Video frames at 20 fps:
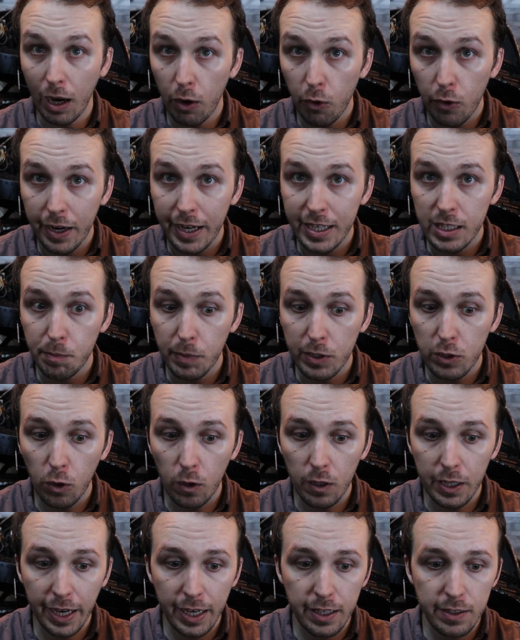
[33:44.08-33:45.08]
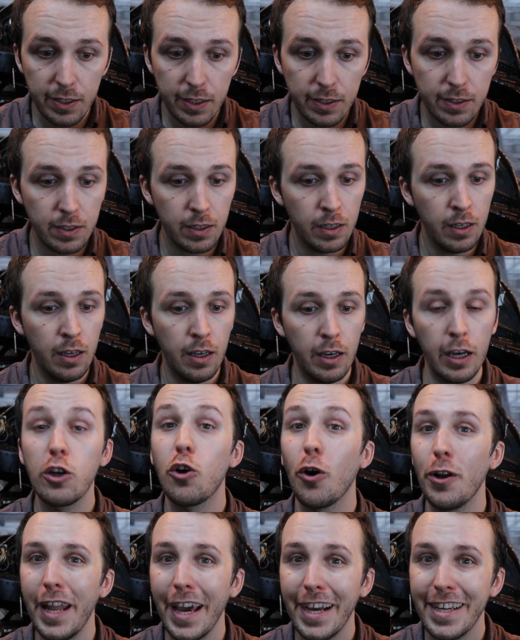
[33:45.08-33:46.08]
power has been collected,
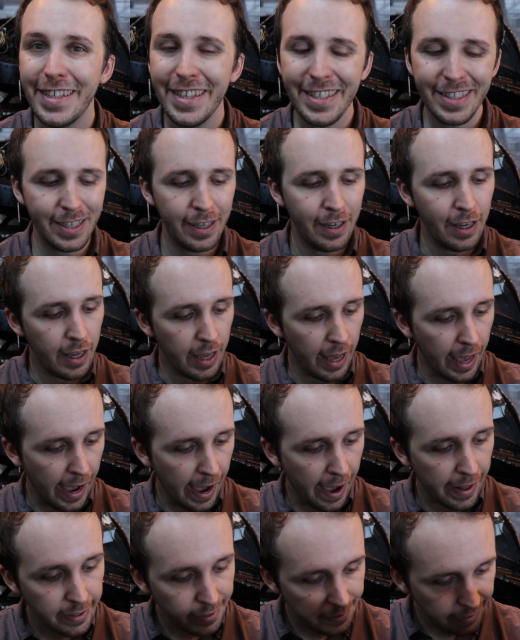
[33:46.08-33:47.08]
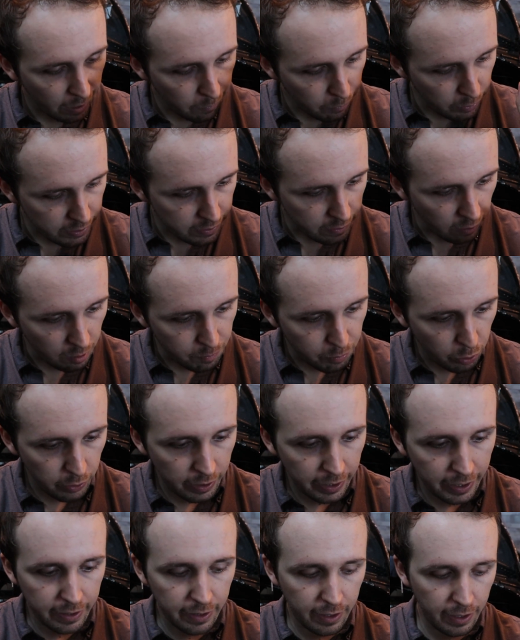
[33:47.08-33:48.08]
connected, and then we start
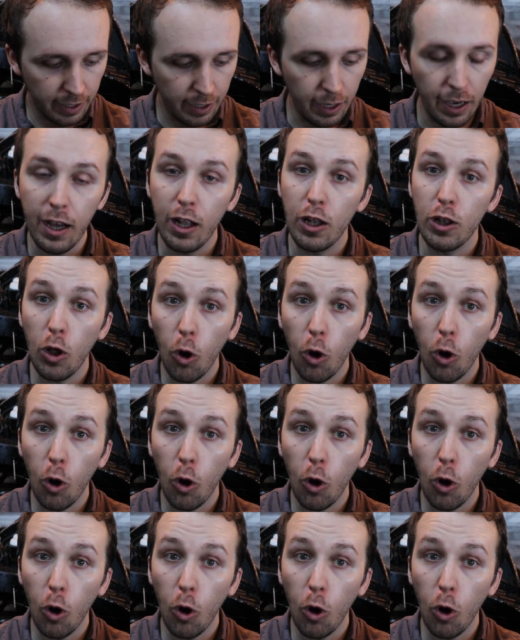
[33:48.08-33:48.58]
putting the uh,